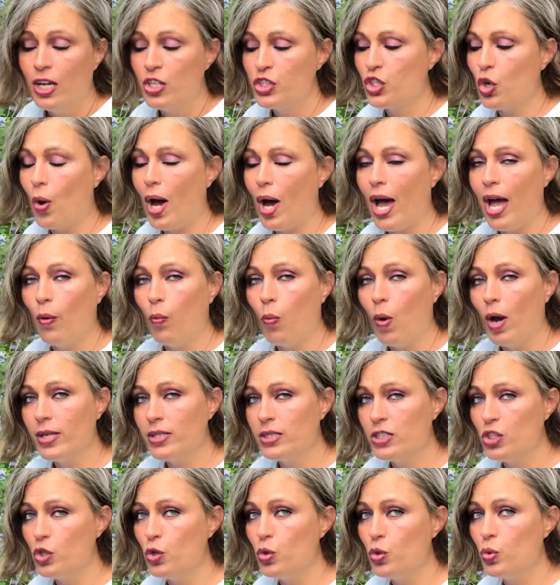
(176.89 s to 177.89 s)
So I
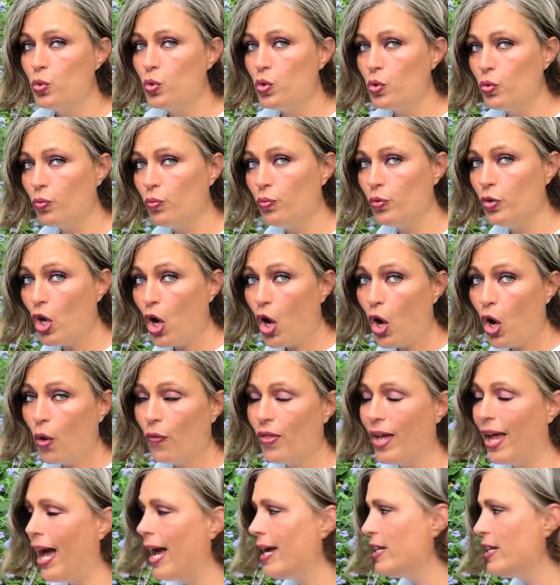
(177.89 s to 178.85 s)
want to know that